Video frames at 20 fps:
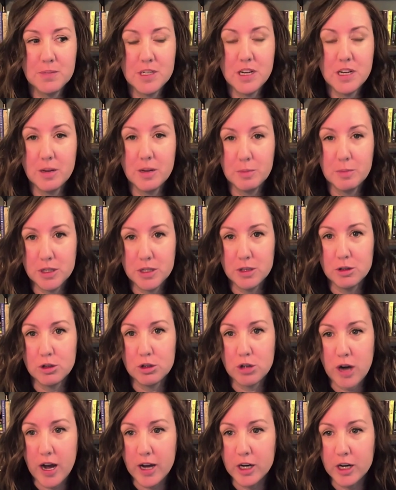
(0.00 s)
tips and
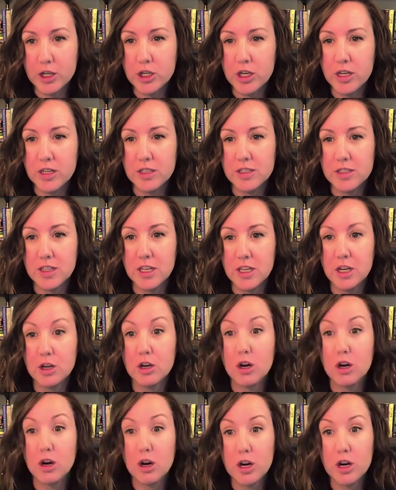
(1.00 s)
strategies and the
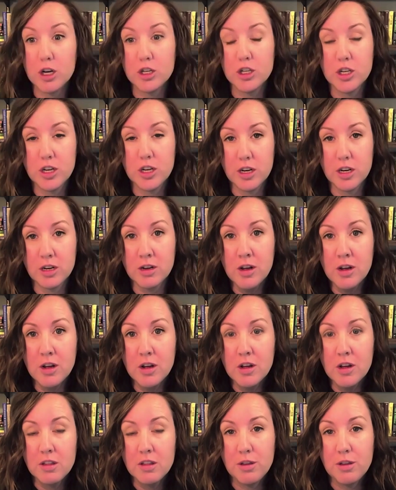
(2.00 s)
encouraging
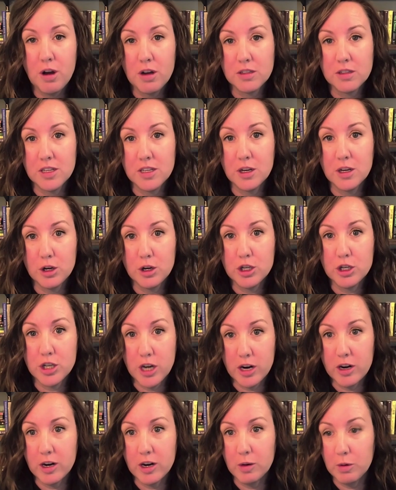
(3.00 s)
thoughts that you're
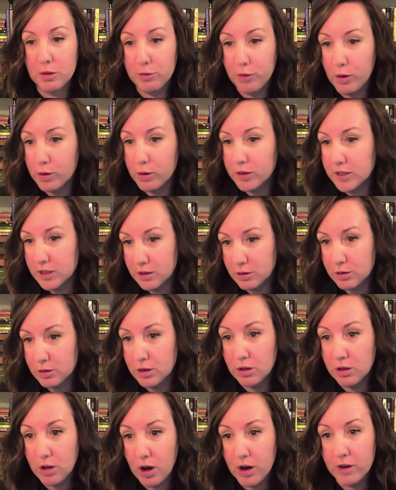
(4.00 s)
sharing with folks. And
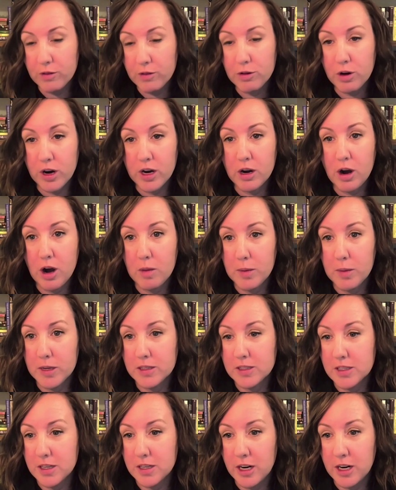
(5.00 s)
there's a lot of great
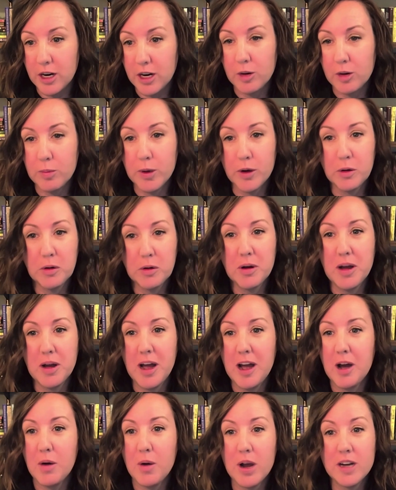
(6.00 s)
comments in here about
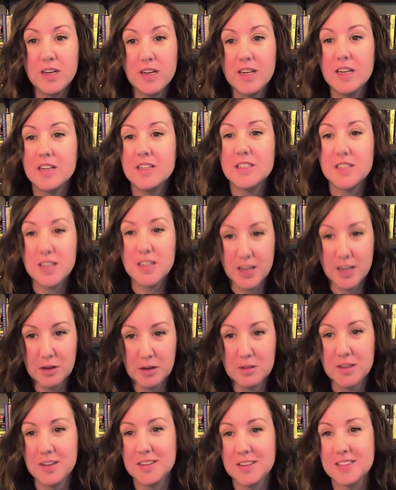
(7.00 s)
how I needed to
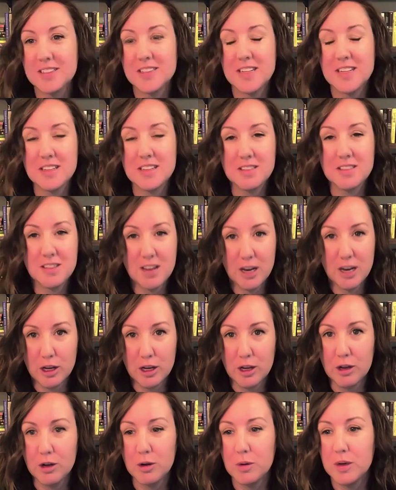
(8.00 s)
hear this. And
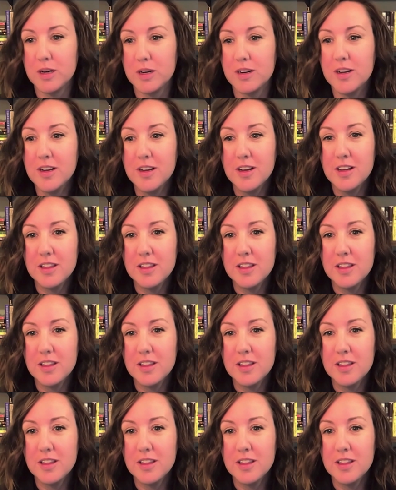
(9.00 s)
thank you. And